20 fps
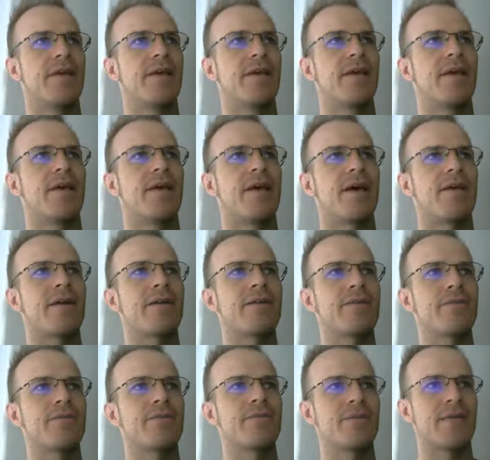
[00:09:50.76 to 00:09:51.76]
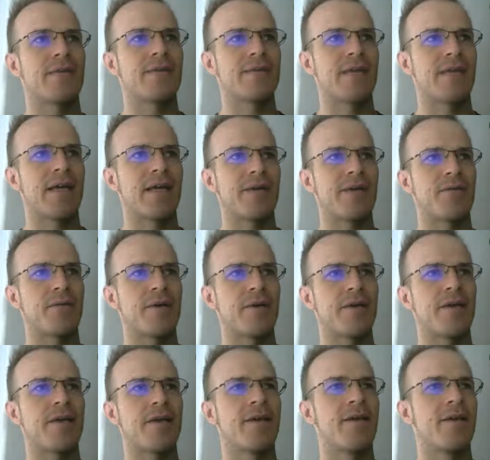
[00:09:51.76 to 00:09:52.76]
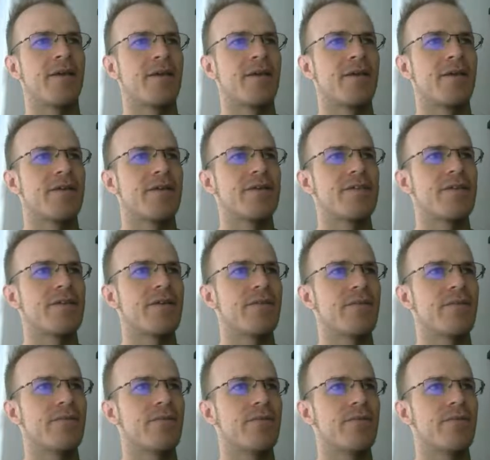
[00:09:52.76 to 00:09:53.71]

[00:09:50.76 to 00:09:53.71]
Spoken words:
how to do this kind of query. So